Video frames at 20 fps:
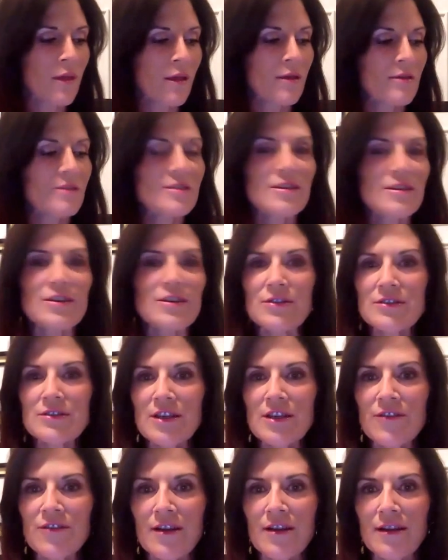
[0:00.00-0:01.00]
see
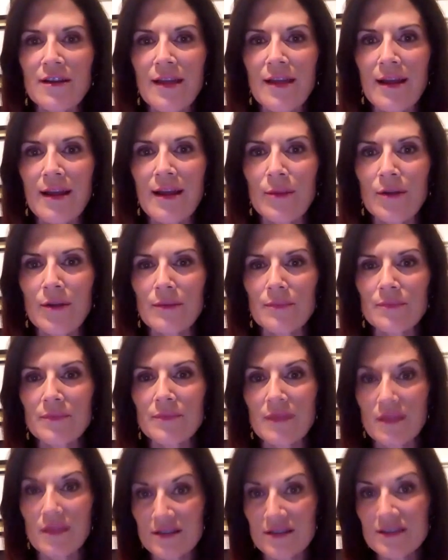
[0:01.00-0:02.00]
yourself on camera,
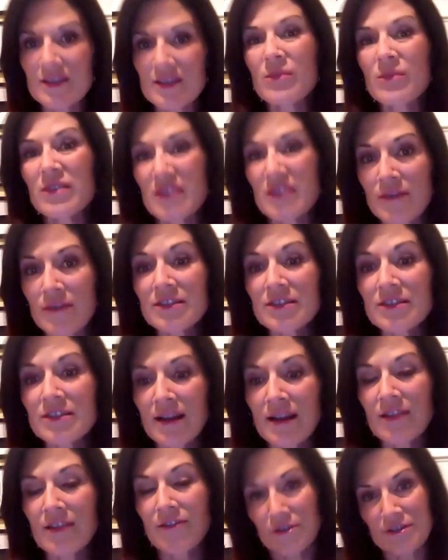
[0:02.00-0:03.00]
and this can be
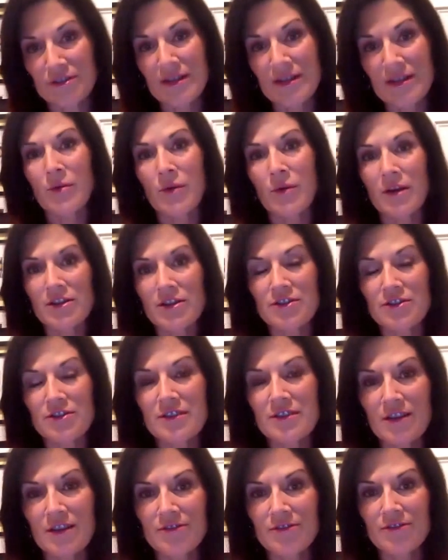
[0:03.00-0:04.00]
devastating the first time you watch
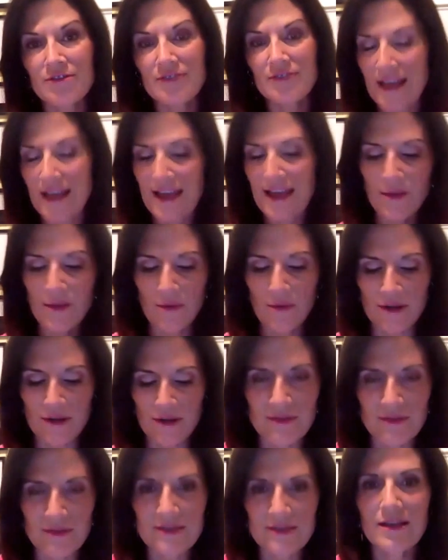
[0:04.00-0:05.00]
yourself. I hate watching
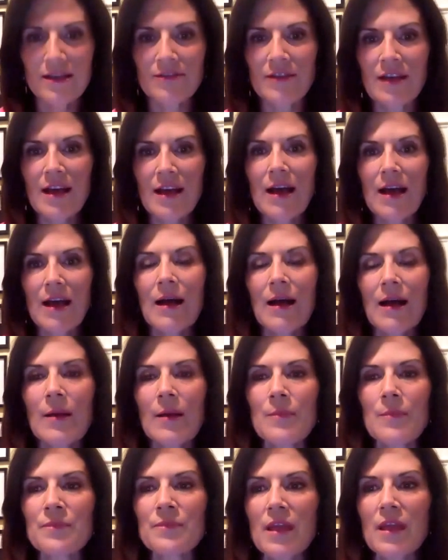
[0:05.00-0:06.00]
myself.
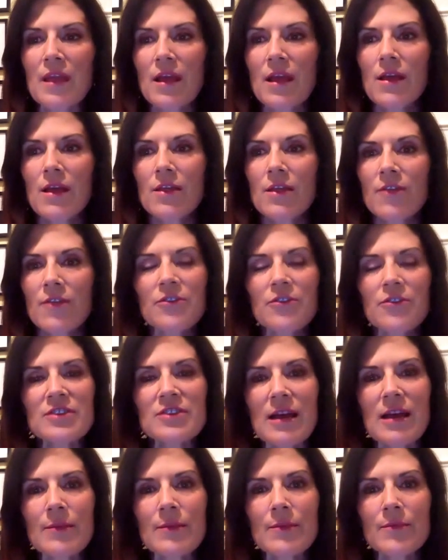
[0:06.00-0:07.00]
The first
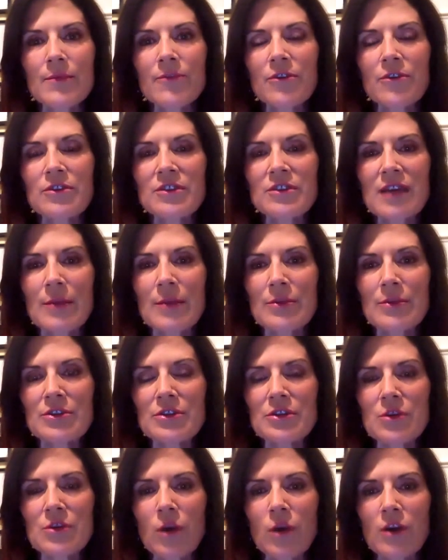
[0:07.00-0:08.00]
time or two
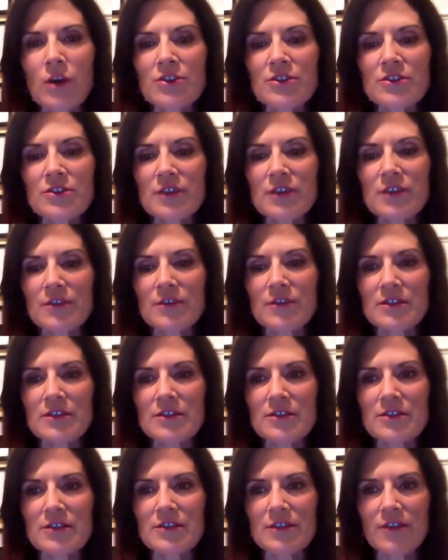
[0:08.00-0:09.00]
you watch yourself and see
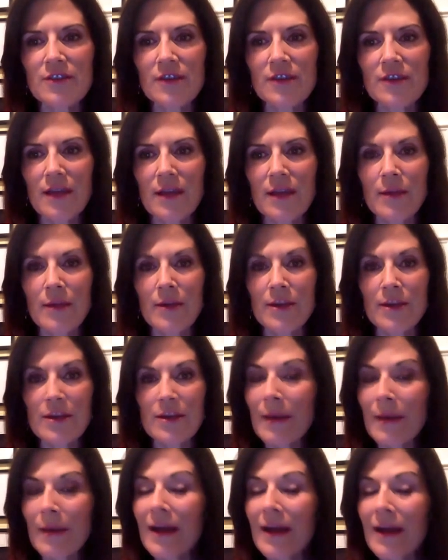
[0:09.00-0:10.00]
yourself on camera, you
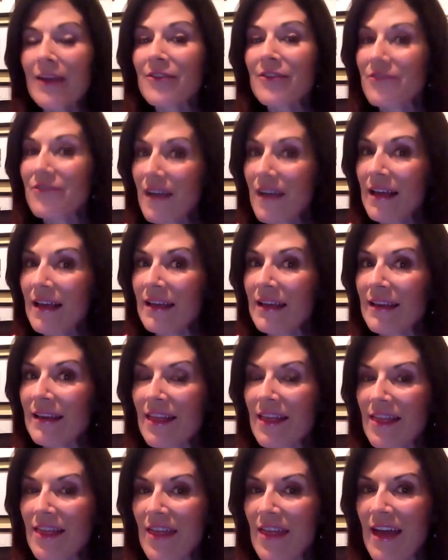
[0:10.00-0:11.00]
might find
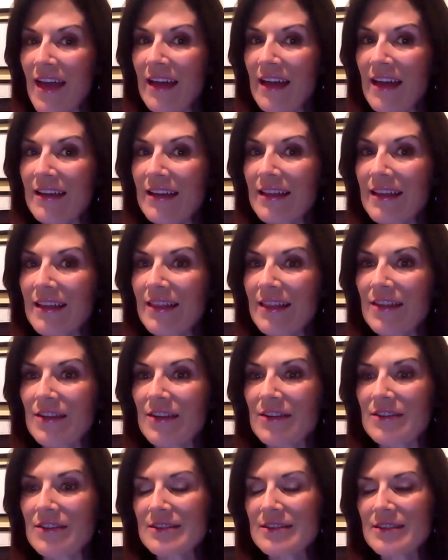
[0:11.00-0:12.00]
that
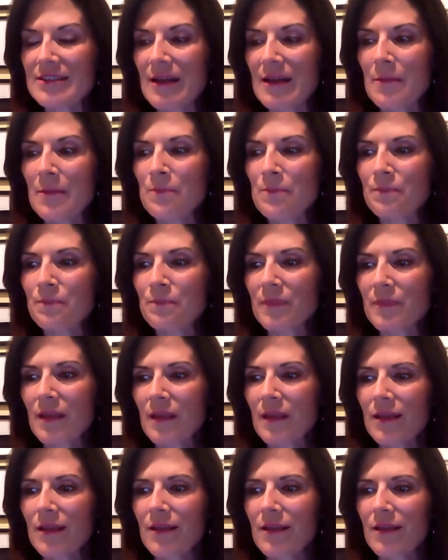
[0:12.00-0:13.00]
there are some
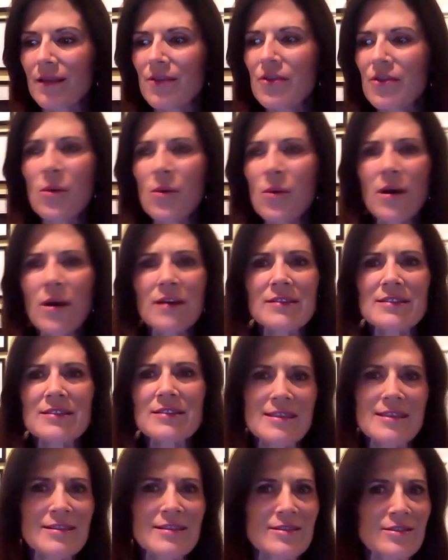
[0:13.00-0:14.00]
nuanced
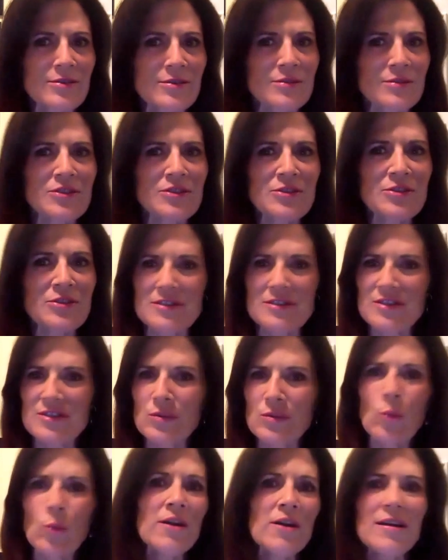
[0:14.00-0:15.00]
things that you do or
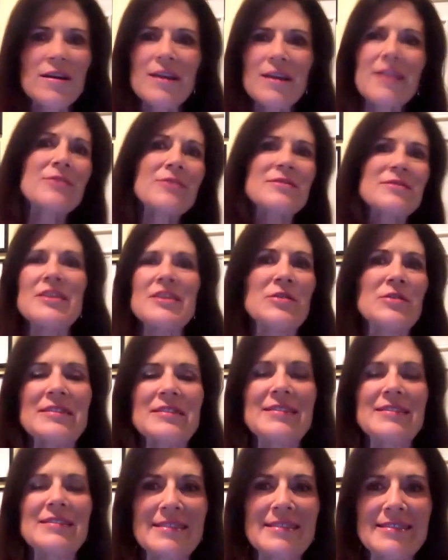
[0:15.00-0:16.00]
some weird
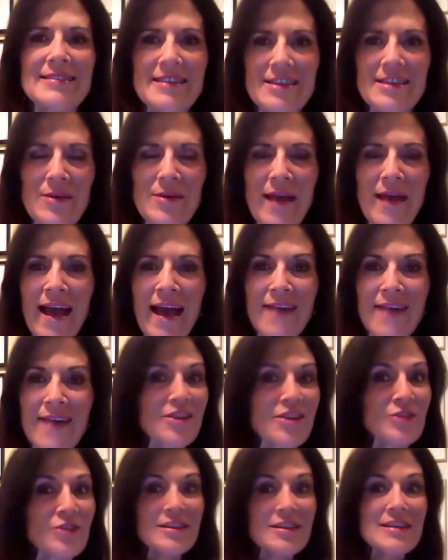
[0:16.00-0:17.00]
idiosyncrasies that you have that
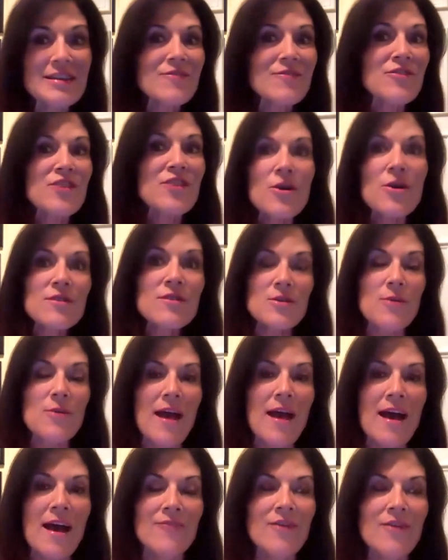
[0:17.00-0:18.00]
you didn't even know that you
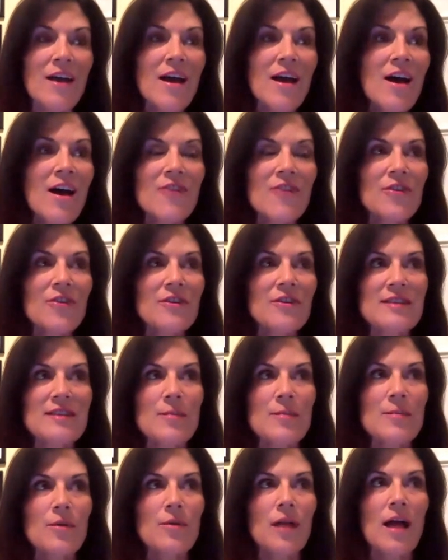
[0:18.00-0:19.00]
have. For
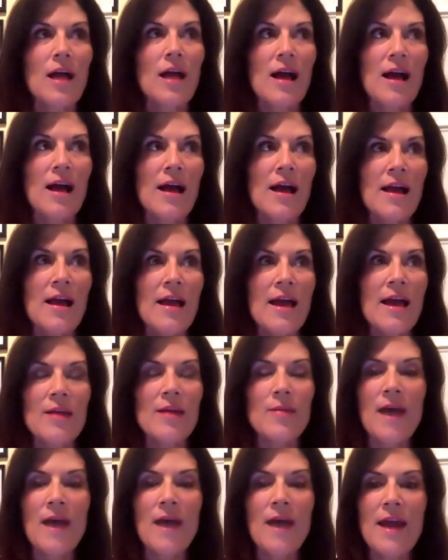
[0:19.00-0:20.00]
example, I had a
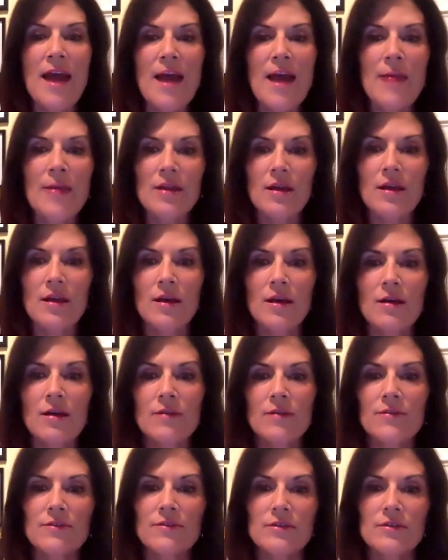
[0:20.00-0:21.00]
bad habit of
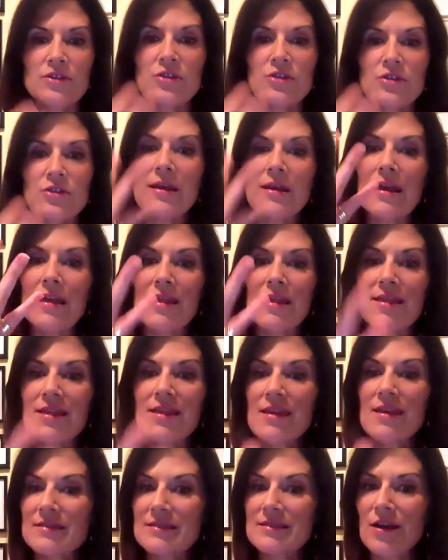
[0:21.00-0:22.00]
doing
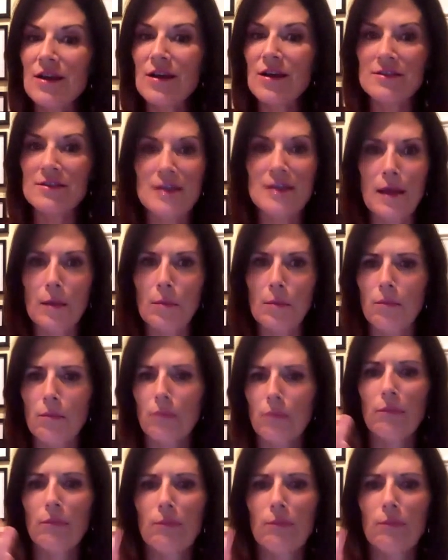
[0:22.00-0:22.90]
this all the time.